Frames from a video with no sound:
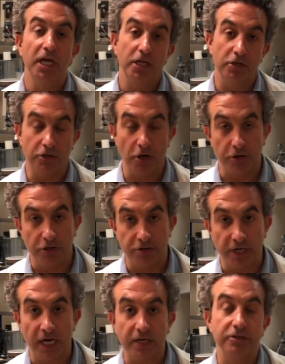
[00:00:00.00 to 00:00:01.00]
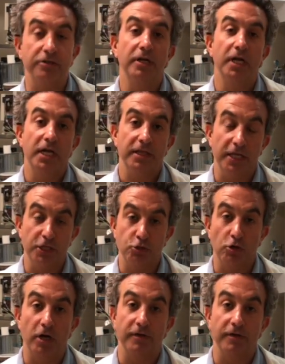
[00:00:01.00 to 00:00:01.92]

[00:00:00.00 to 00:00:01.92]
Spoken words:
You'd go to your doctor, they'd draw